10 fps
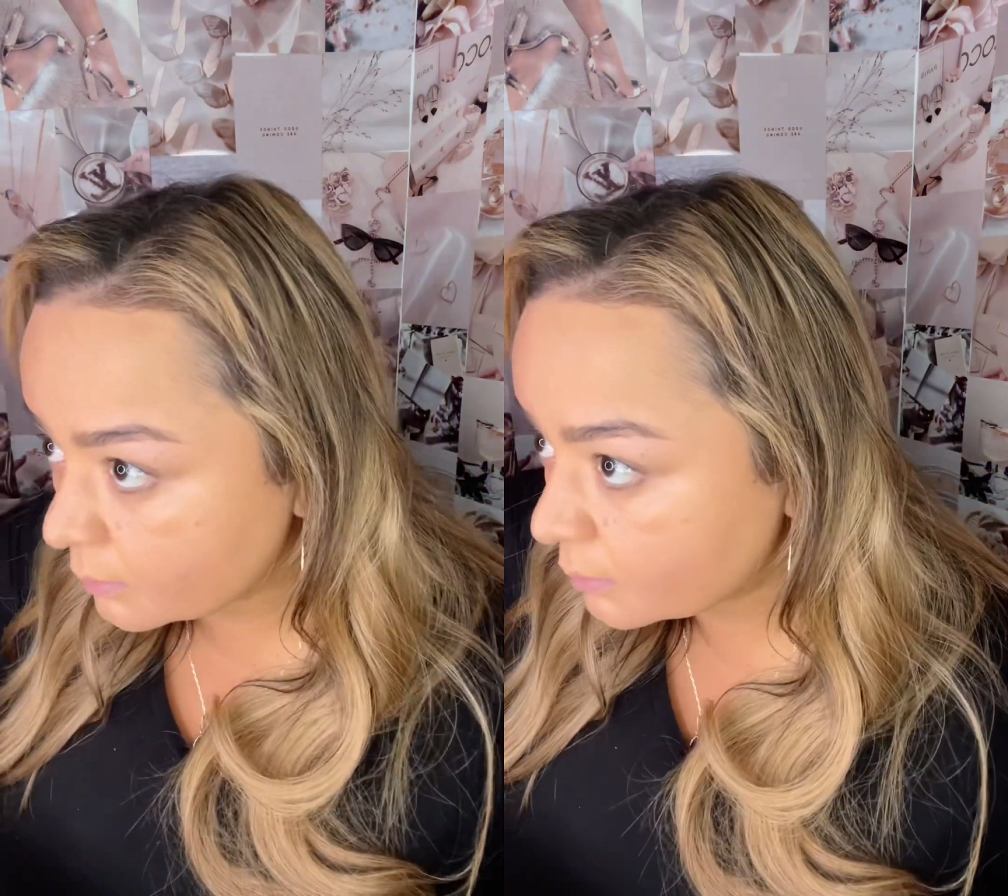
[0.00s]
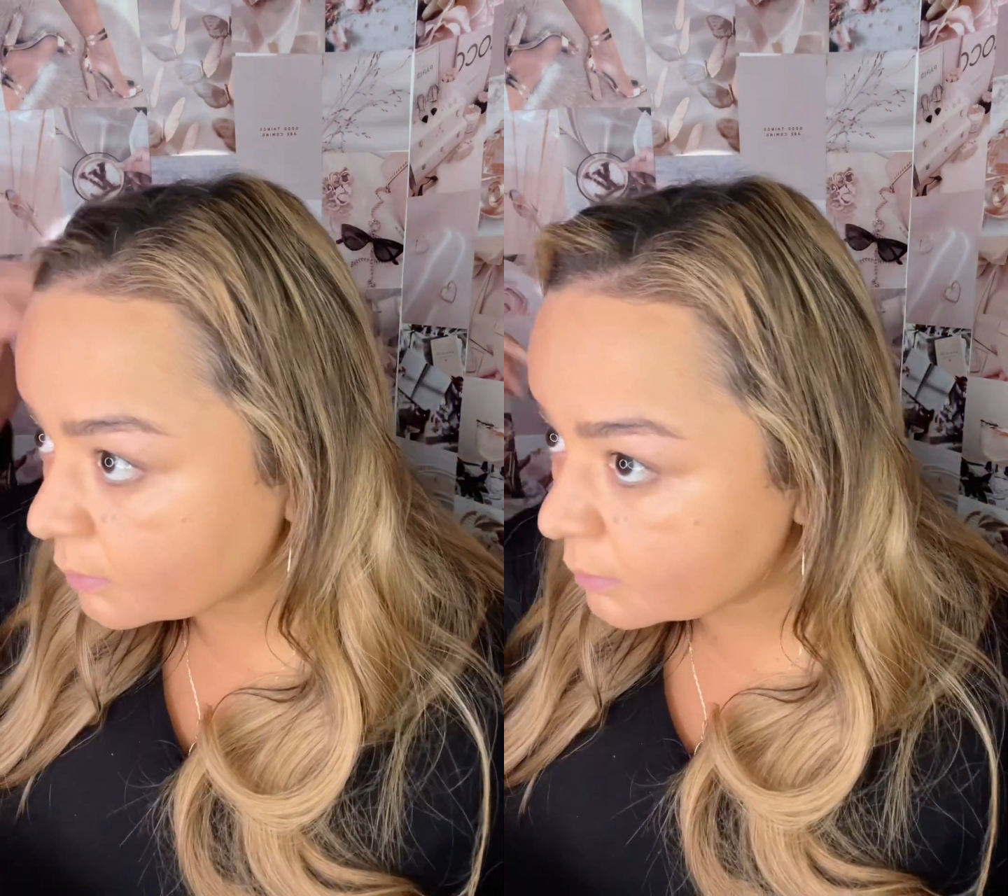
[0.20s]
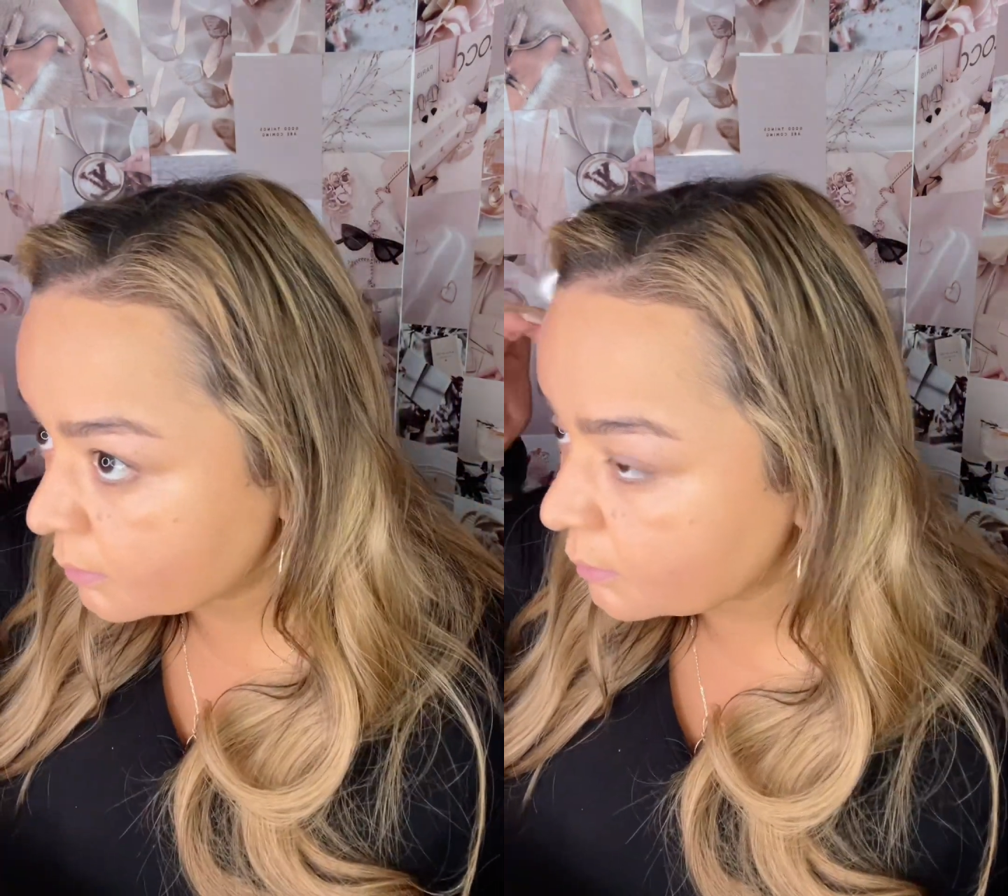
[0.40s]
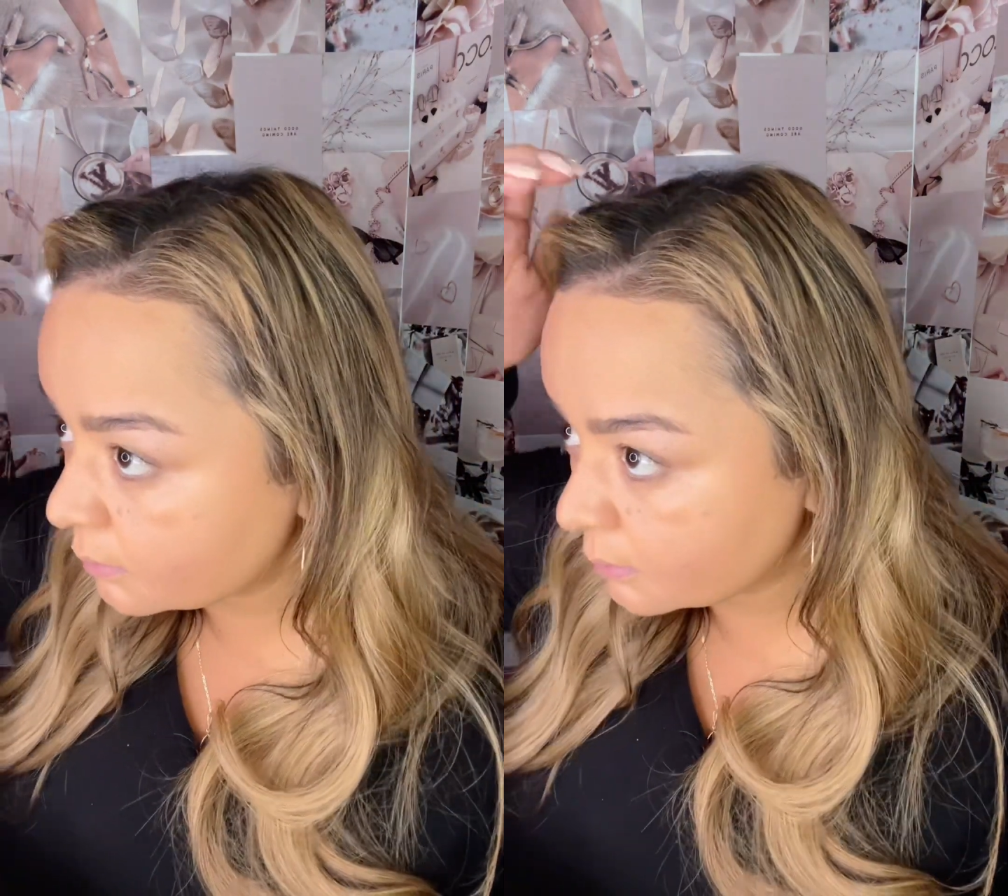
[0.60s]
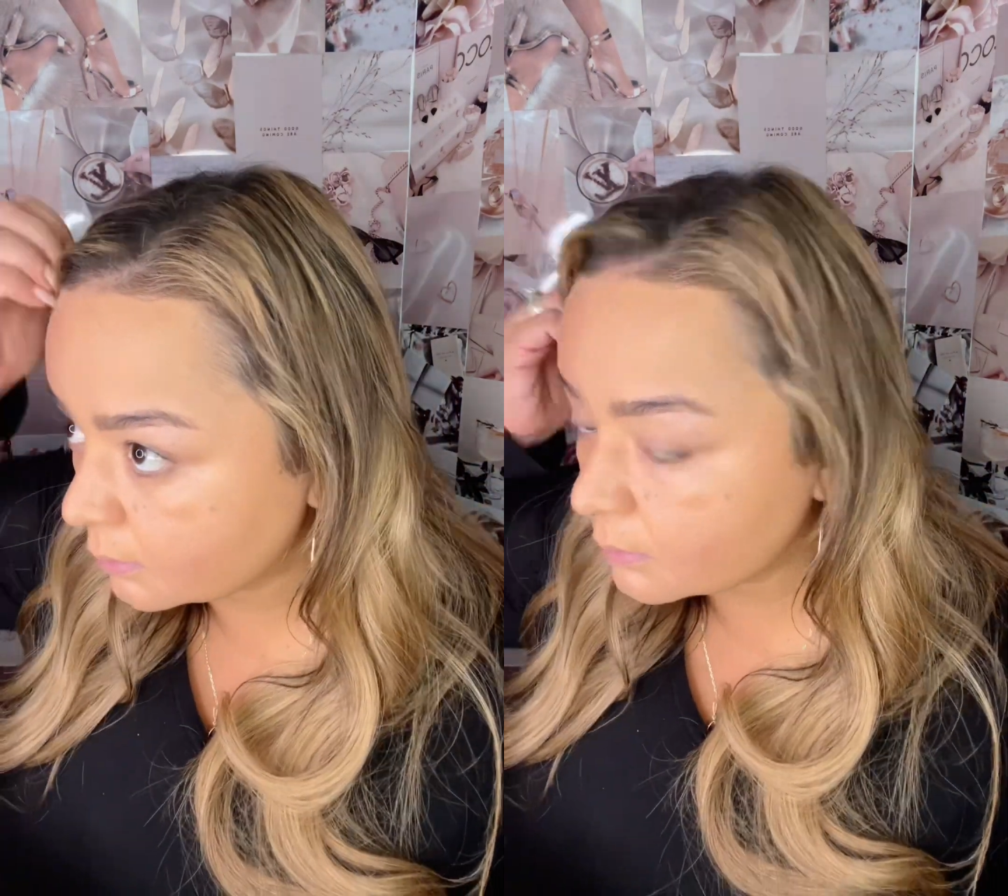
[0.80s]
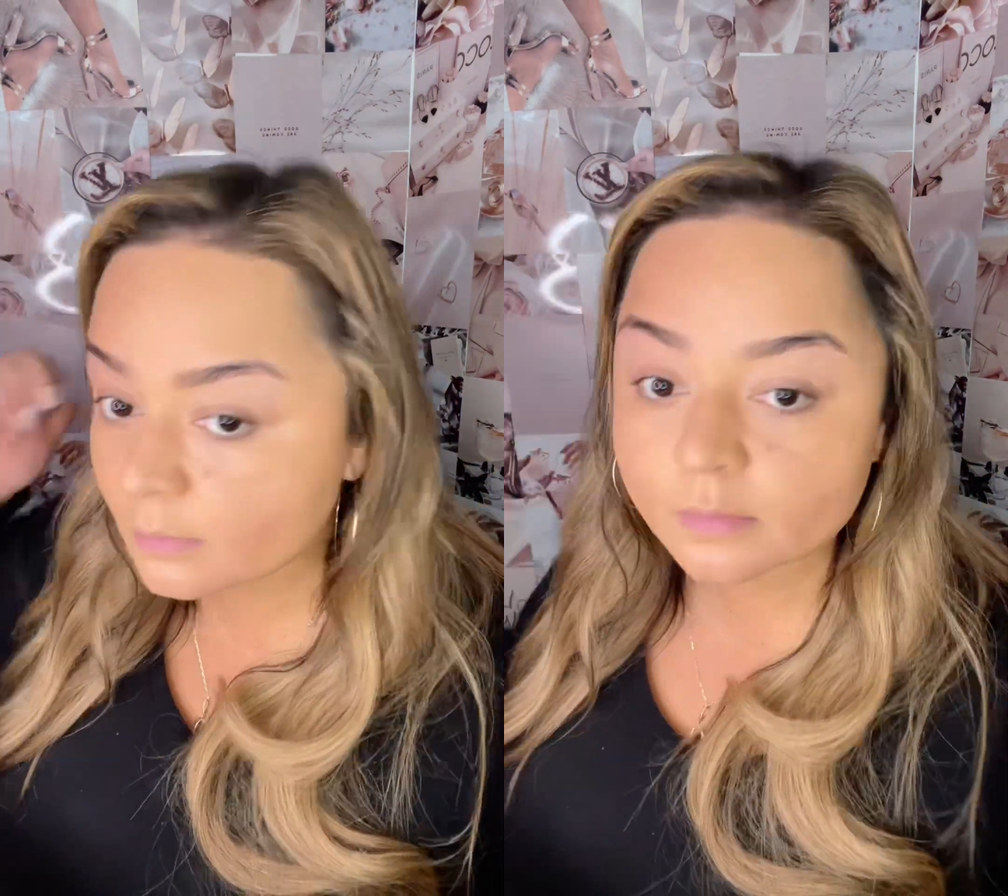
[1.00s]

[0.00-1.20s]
thin amount of